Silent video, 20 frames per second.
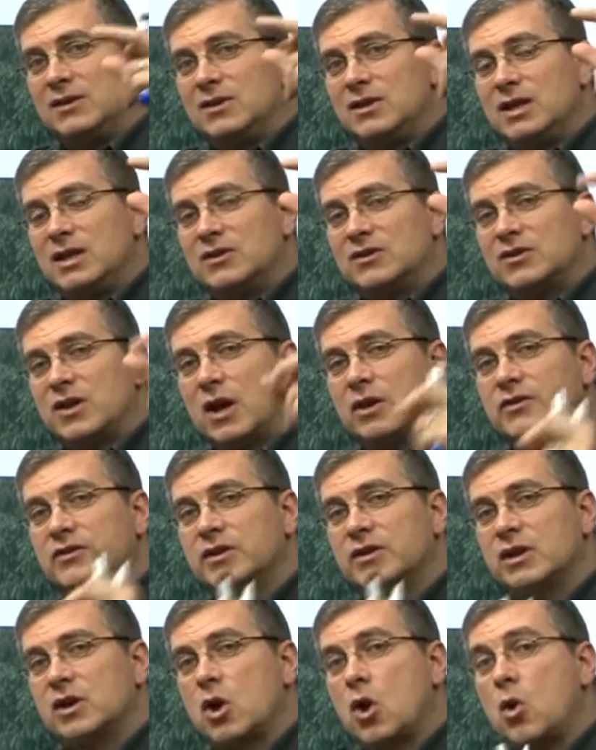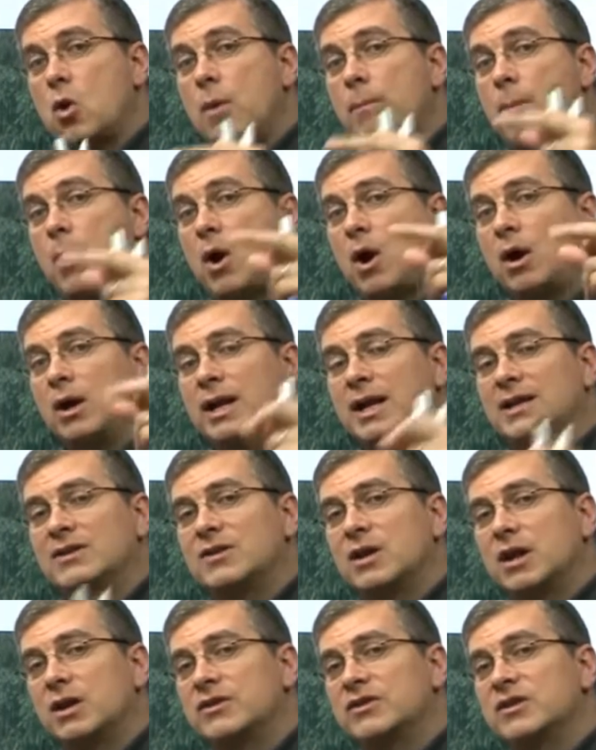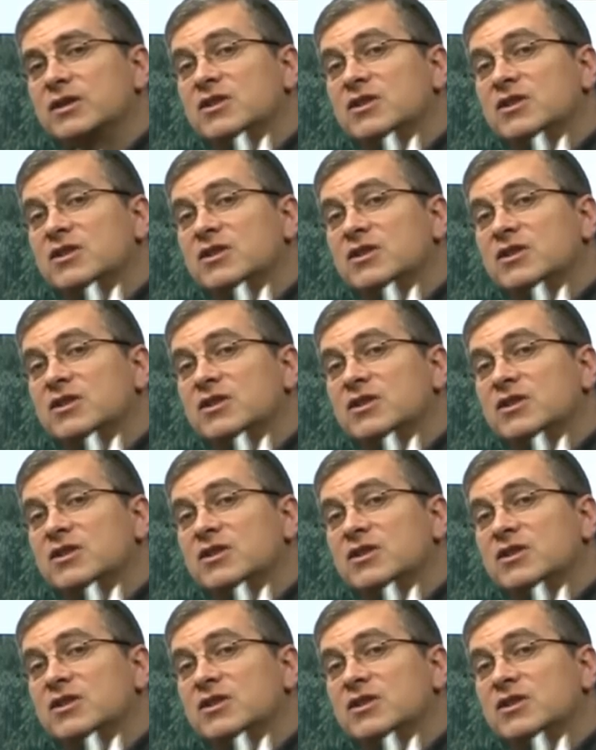very hot when this happens.